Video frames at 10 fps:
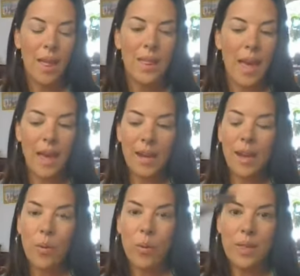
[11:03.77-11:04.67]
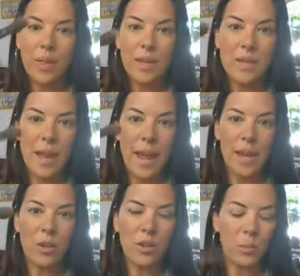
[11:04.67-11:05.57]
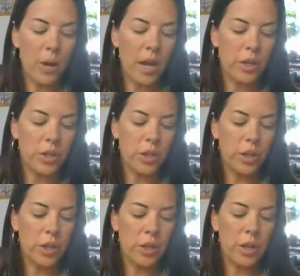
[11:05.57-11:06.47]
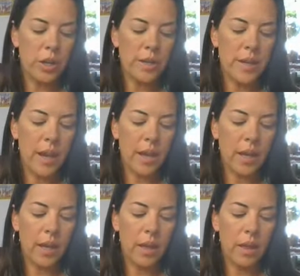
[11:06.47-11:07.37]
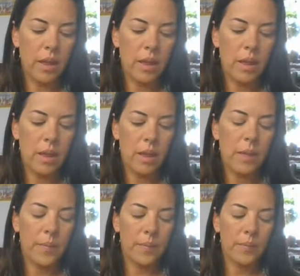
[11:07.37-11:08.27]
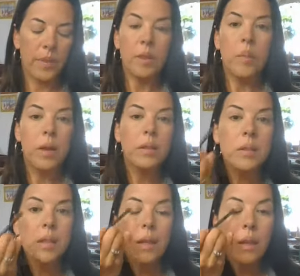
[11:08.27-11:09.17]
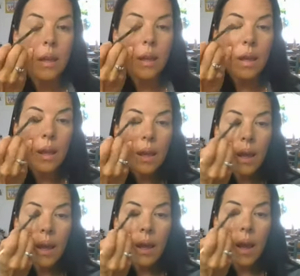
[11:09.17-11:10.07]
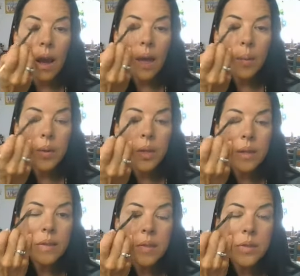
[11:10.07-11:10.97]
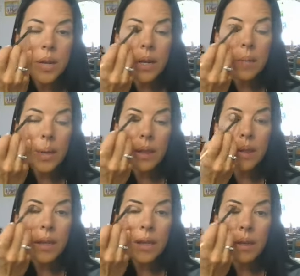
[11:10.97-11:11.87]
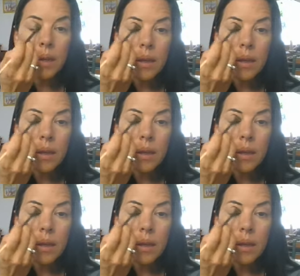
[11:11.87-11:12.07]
Then with an angled brush, you're going to take the malt, and I put it straight on my lid